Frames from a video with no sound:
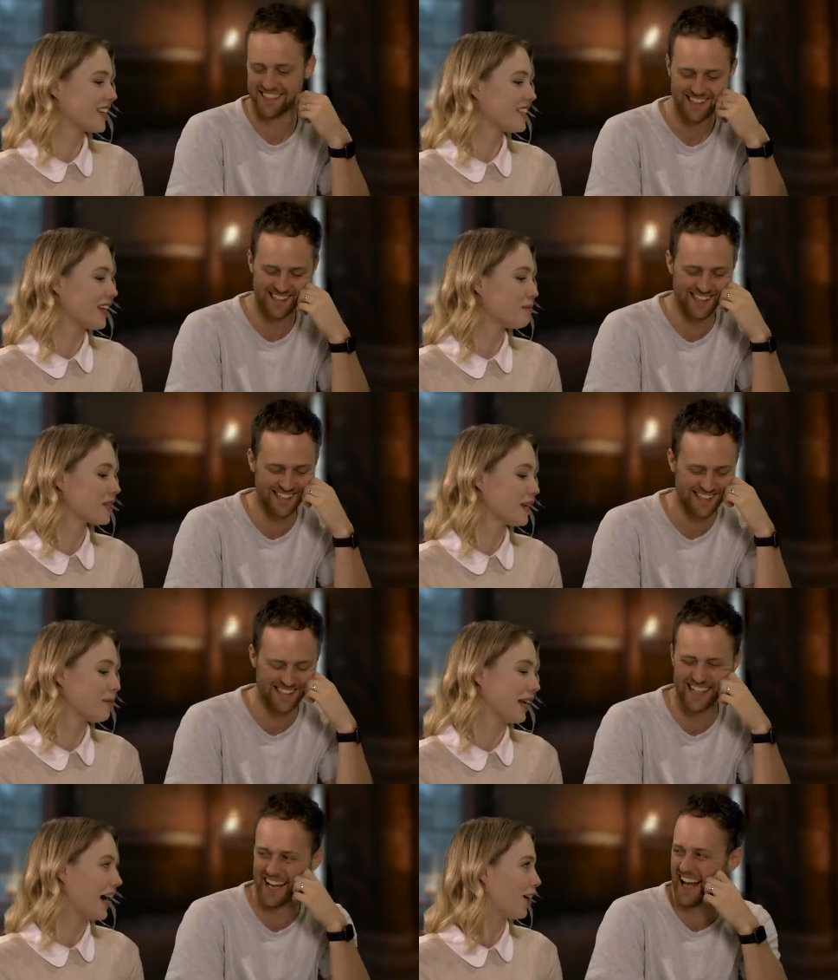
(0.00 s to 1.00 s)
Speaker 1: and attempts
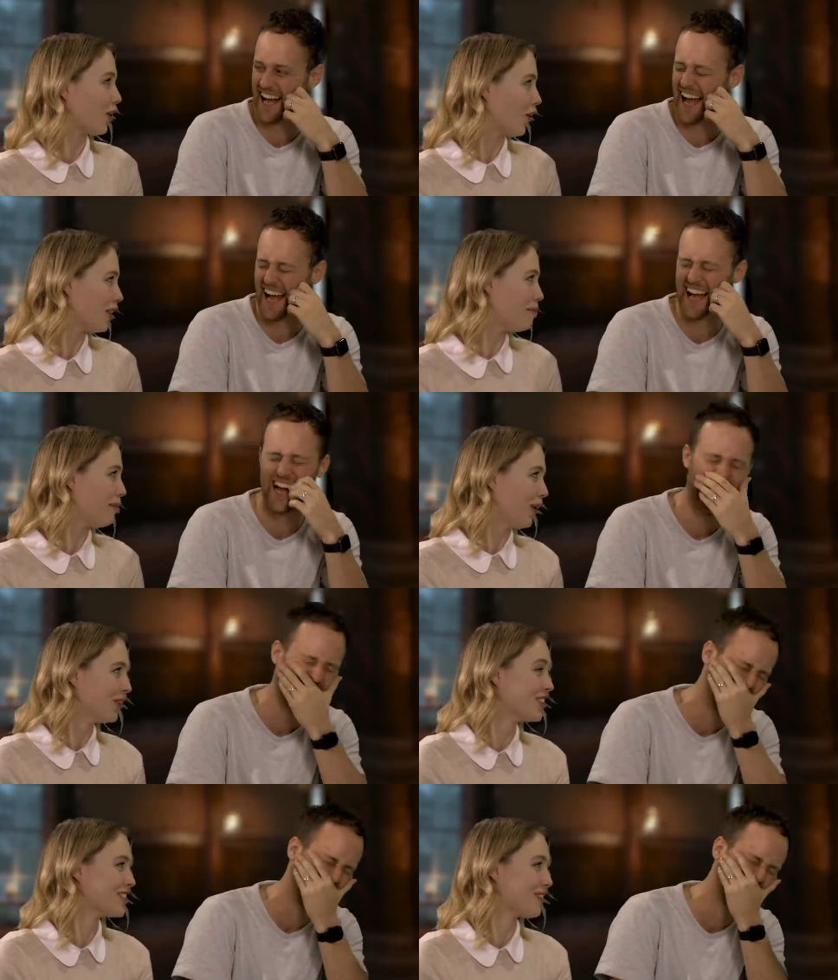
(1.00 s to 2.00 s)
CPR on the
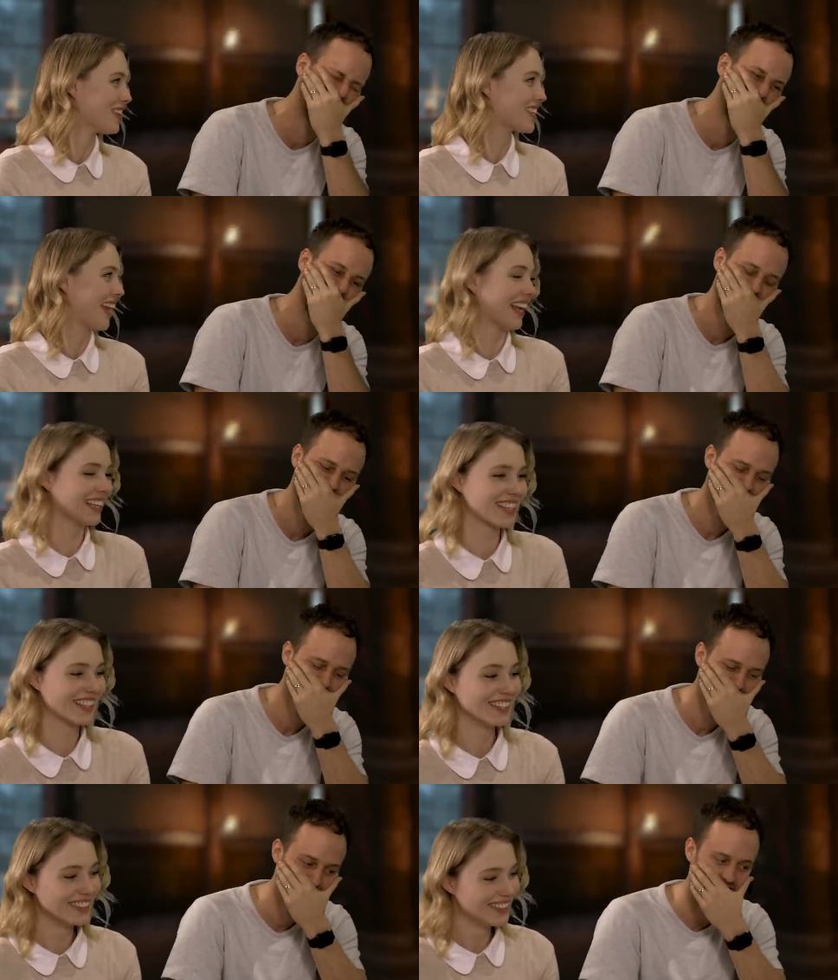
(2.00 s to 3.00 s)
bones of the
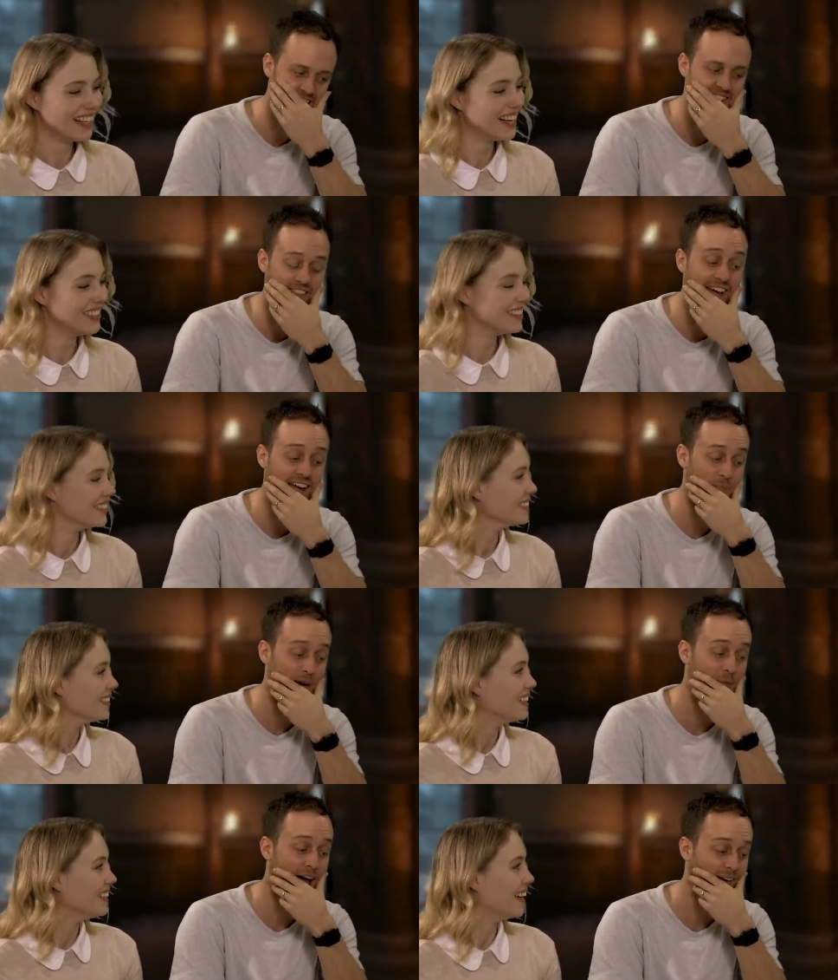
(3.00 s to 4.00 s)
skeleton. Guys, I think I can bring
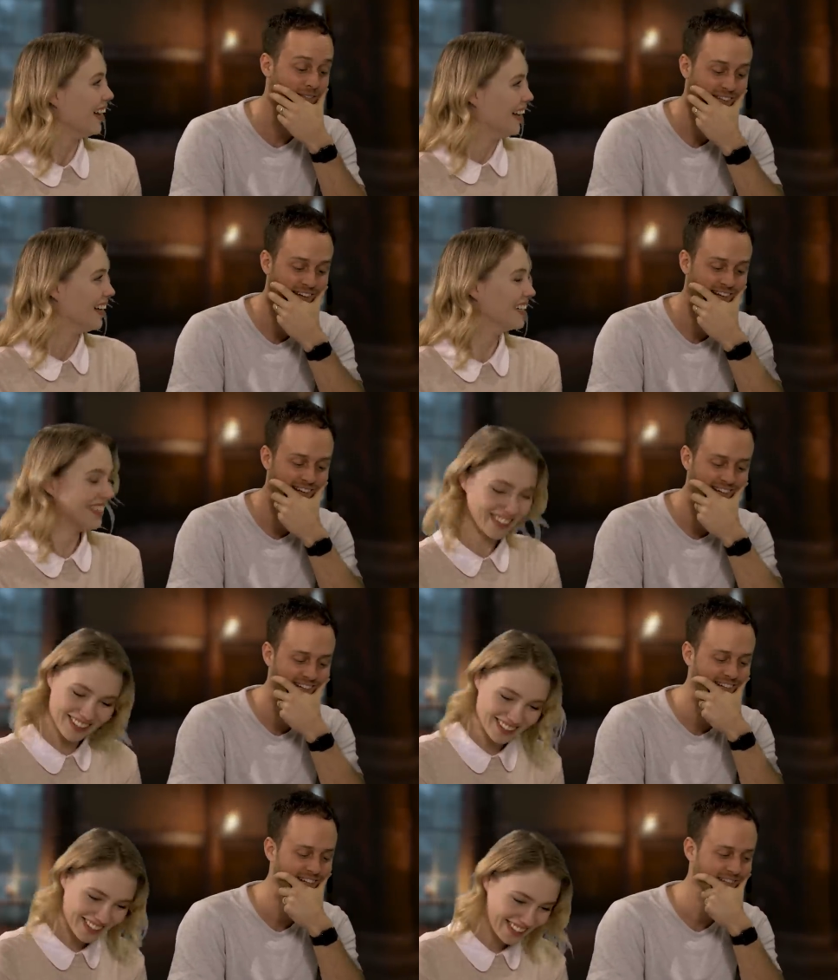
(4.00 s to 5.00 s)
him back. The last thing you
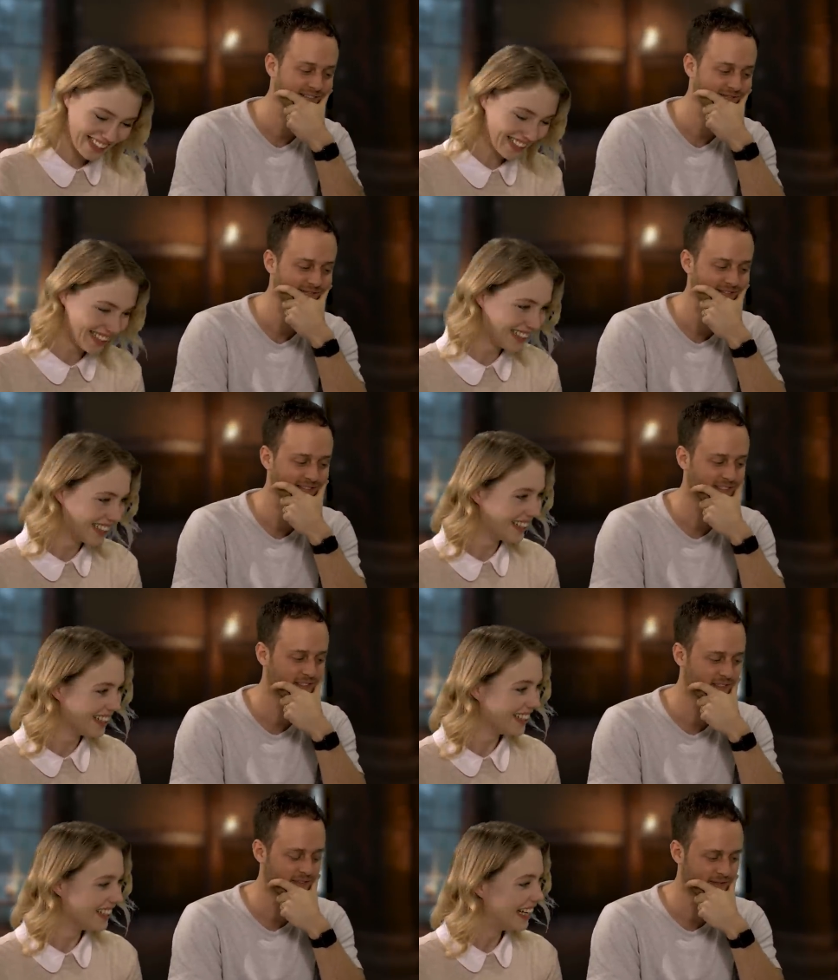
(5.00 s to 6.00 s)
notice is
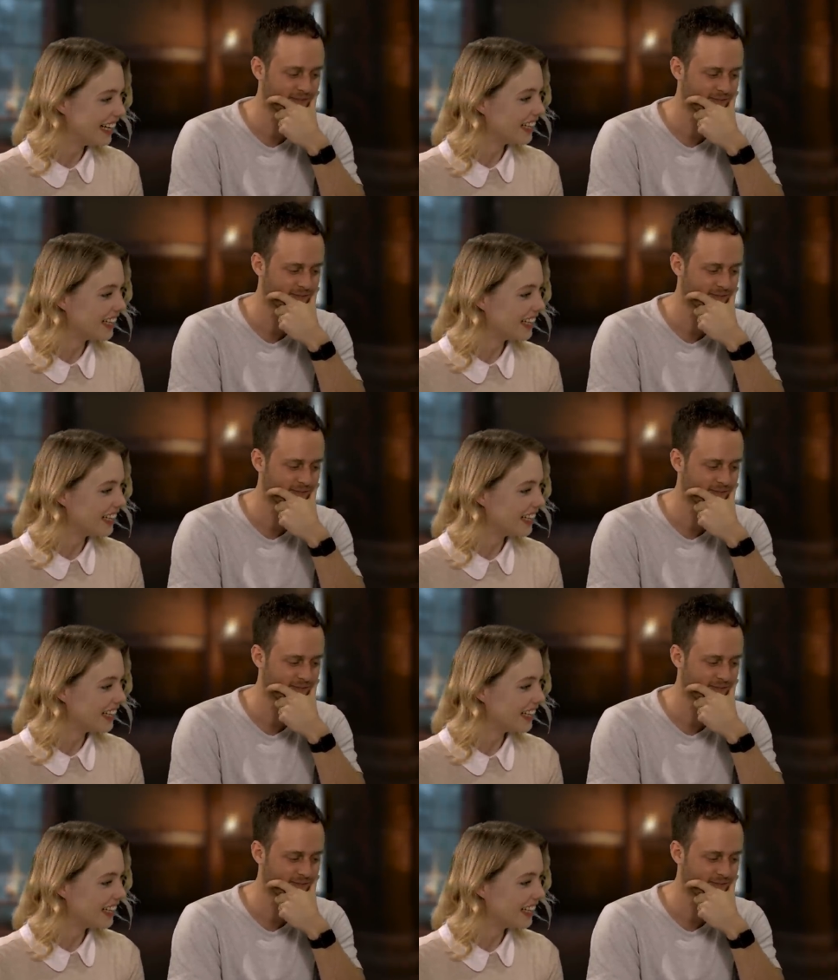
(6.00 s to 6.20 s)
that there is